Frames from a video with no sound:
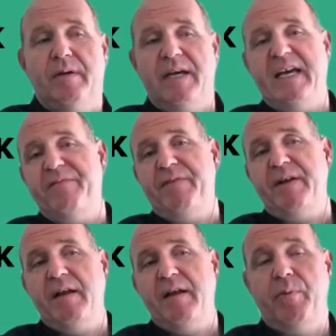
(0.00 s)
if an
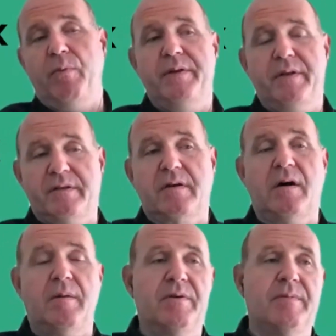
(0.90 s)
endpoint is
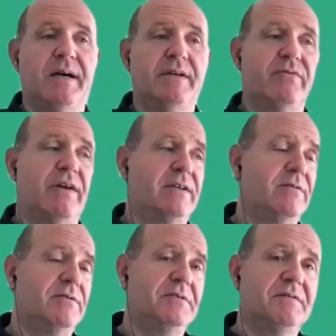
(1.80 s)
compromised, like
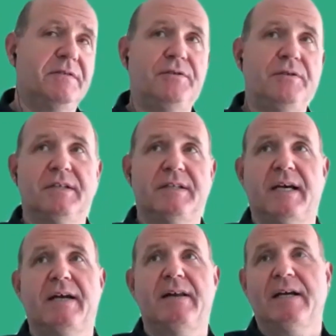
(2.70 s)
using a phishing
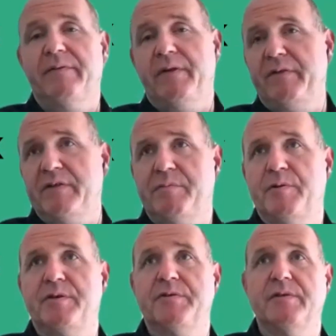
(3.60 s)
attack, like even if it's a
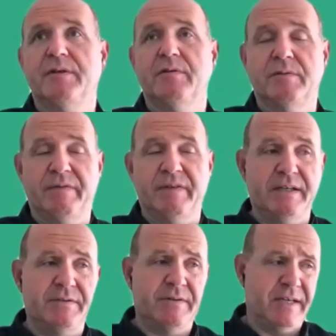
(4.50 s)
personally owned
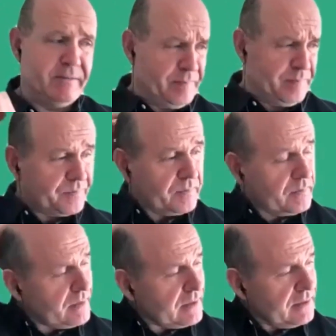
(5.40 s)
device, right?
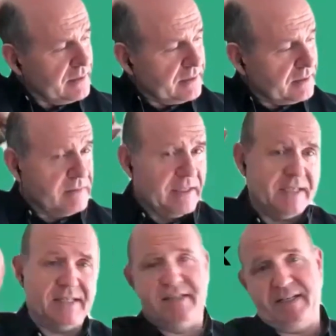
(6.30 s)

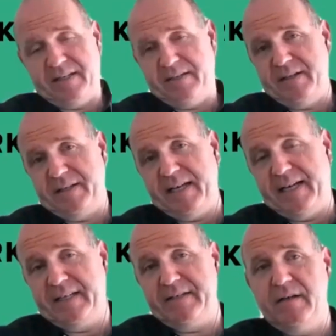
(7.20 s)
And the
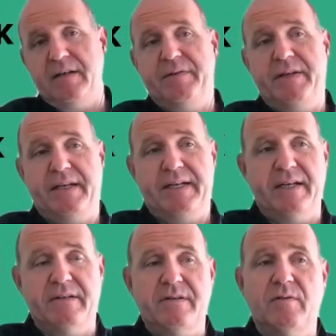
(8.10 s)
attack is not even
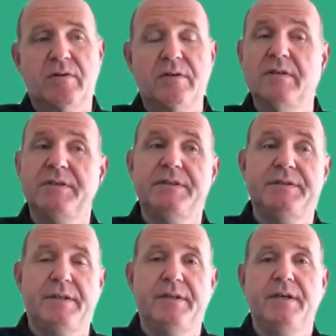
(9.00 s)
against the
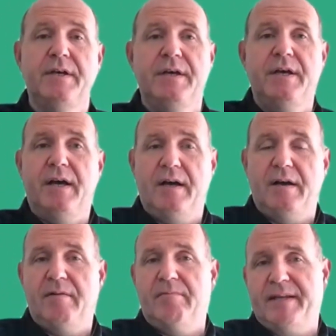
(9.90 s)
organization.
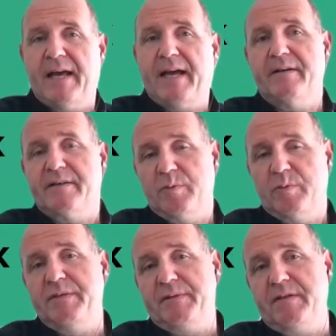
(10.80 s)
Attackers would
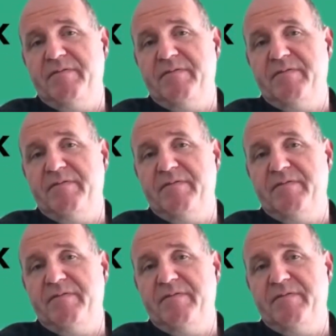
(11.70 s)
typically